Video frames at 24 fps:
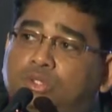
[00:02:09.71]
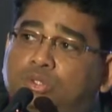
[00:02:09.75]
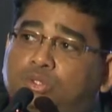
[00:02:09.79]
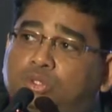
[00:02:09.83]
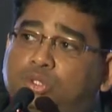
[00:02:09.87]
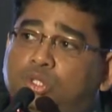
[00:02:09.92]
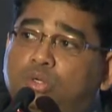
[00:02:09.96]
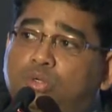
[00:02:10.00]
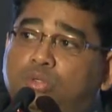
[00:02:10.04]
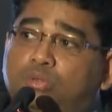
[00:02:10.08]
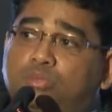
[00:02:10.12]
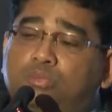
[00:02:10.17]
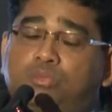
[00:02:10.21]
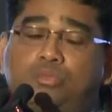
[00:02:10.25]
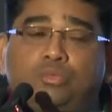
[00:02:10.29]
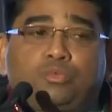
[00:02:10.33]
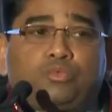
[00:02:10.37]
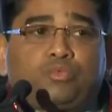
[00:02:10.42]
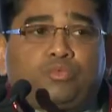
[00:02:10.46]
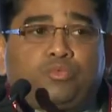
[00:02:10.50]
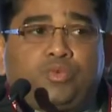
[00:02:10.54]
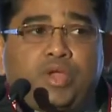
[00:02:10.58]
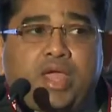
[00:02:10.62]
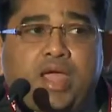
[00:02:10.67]

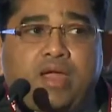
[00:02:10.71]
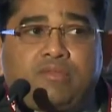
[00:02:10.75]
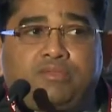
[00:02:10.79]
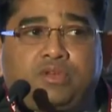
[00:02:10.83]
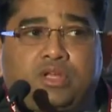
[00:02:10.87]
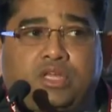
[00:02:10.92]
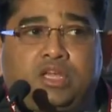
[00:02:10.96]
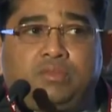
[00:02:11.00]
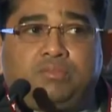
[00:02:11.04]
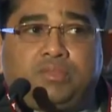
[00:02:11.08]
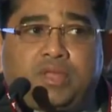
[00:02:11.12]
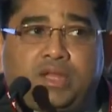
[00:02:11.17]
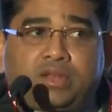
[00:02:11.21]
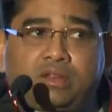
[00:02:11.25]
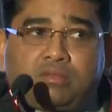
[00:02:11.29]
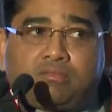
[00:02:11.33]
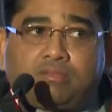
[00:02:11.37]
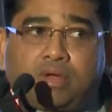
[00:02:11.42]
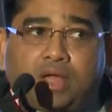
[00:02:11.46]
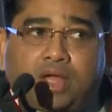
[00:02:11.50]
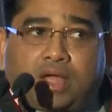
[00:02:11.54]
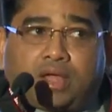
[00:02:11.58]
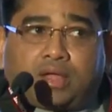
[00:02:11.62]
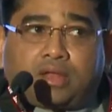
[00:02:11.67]
So we have to keep that
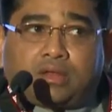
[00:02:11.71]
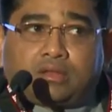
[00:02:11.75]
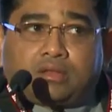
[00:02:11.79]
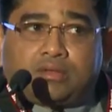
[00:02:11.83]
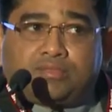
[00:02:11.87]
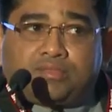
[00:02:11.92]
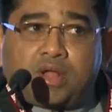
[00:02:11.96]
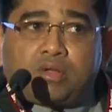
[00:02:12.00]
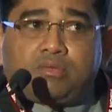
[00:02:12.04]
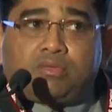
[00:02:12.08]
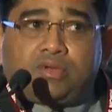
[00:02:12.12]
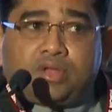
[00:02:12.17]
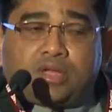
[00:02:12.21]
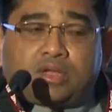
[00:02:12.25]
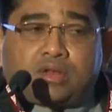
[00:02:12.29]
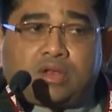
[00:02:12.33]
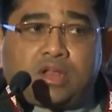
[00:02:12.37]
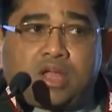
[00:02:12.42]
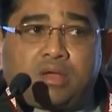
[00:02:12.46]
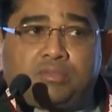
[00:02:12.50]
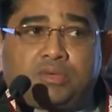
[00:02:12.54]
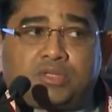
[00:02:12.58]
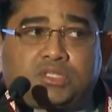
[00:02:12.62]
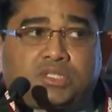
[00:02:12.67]
in mind. The foundry
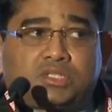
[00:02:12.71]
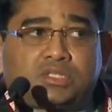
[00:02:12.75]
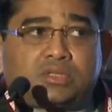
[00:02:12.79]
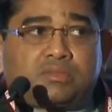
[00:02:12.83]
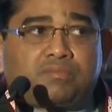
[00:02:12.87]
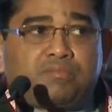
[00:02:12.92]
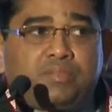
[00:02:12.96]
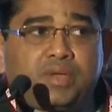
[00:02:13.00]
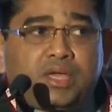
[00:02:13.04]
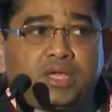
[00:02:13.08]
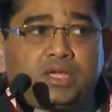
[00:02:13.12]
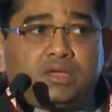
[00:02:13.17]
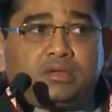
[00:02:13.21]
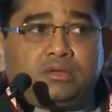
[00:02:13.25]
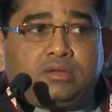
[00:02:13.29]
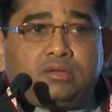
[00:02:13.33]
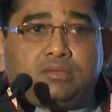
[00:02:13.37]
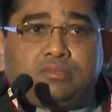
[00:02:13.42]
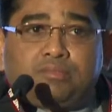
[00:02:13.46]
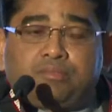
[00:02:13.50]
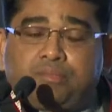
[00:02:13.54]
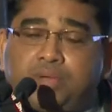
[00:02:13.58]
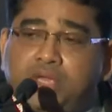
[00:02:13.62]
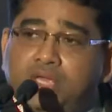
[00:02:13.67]
economics is a
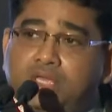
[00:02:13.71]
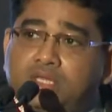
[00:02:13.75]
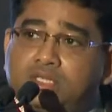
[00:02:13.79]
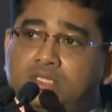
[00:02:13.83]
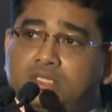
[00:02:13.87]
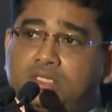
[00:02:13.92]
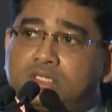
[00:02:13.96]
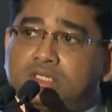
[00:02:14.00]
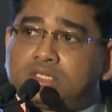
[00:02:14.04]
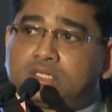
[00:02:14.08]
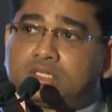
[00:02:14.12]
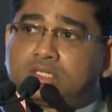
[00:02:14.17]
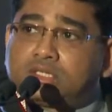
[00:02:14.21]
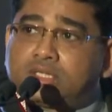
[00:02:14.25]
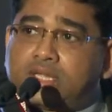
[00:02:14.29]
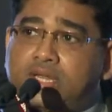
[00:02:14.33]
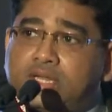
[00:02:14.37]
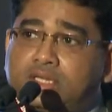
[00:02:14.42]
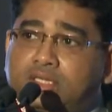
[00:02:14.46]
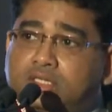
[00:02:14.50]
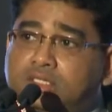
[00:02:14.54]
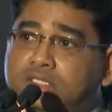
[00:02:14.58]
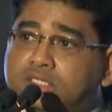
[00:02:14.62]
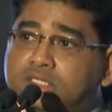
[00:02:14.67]
big piece
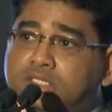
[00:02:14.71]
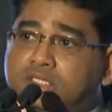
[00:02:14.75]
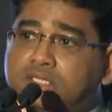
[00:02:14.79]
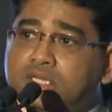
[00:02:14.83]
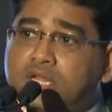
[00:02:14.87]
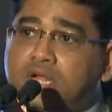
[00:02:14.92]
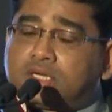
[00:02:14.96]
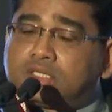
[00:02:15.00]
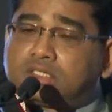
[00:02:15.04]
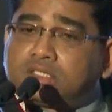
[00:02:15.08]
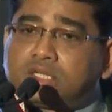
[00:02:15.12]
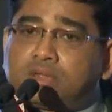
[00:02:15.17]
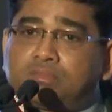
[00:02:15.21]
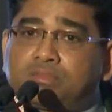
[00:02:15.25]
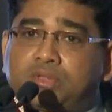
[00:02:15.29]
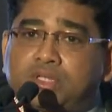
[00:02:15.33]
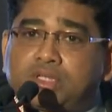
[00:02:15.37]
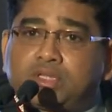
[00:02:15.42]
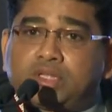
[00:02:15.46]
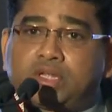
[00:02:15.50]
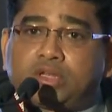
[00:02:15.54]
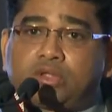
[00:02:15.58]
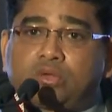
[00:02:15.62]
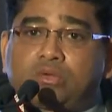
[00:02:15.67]
that's not
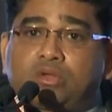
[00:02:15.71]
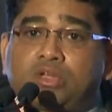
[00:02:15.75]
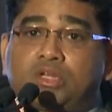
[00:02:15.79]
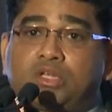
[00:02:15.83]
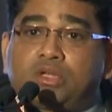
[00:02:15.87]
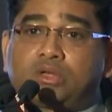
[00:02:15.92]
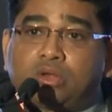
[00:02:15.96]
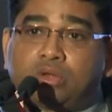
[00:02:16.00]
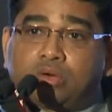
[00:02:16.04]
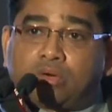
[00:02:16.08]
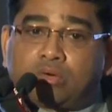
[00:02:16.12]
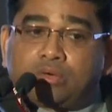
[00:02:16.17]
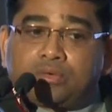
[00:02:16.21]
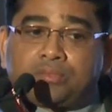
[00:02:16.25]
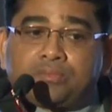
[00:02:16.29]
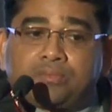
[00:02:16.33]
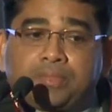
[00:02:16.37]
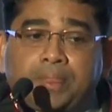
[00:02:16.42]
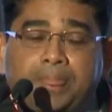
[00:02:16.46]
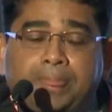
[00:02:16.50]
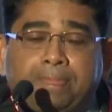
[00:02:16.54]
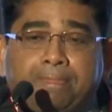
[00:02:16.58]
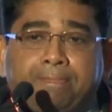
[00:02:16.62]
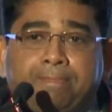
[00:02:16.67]
something that you can ignore.
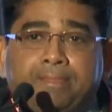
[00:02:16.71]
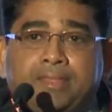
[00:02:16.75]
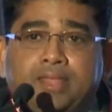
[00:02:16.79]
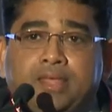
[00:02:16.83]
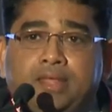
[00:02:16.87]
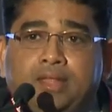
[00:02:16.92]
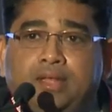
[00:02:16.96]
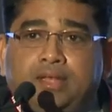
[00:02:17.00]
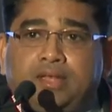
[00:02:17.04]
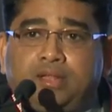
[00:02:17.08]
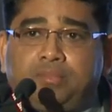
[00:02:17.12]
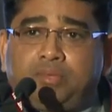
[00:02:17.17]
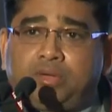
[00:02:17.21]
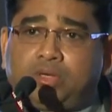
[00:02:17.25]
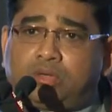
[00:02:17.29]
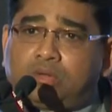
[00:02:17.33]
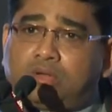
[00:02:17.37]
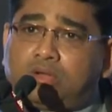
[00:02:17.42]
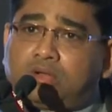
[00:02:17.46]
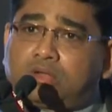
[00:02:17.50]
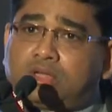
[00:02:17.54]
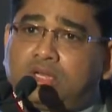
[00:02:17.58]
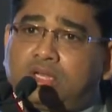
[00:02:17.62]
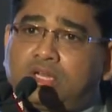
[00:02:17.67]
Let me
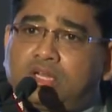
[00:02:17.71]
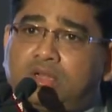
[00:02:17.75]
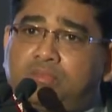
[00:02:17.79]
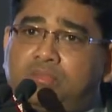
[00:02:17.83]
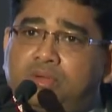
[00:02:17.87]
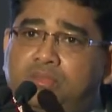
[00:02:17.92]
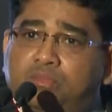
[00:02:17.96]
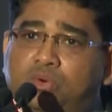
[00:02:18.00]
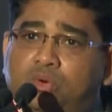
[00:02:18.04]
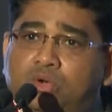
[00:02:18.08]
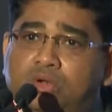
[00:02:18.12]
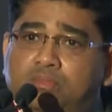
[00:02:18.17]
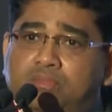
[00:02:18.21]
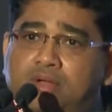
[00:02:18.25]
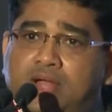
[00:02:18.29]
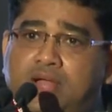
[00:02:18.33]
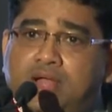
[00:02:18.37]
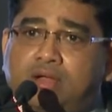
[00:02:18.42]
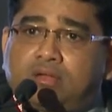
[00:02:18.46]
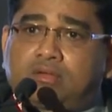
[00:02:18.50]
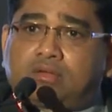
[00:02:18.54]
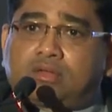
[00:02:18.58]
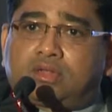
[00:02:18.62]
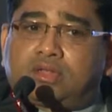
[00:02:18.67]
talk a little bit more
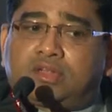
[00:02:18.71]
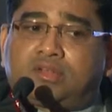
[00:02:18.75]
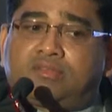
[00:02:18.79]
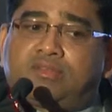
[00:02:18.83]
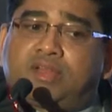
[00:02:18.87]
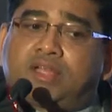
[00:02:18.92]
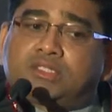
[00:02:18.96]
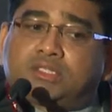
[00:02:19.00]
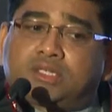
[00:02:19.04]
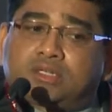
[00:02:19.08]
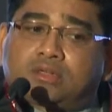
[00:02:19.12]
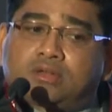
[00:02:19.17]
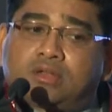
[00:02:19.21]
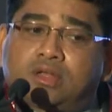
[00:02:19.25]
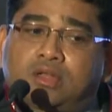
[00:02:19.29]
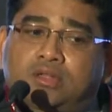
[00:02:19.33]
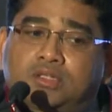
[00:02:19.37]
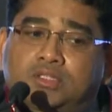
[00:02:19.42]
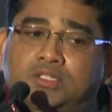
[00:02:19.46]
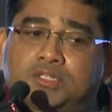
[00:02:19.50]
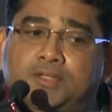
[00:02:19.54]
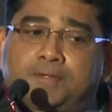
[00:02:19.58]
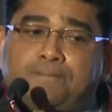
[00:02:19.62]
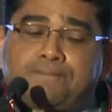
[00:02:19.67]
about advanced
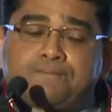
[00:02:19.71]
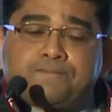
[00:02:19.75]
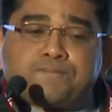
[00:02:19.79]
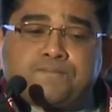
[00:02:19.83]
technology.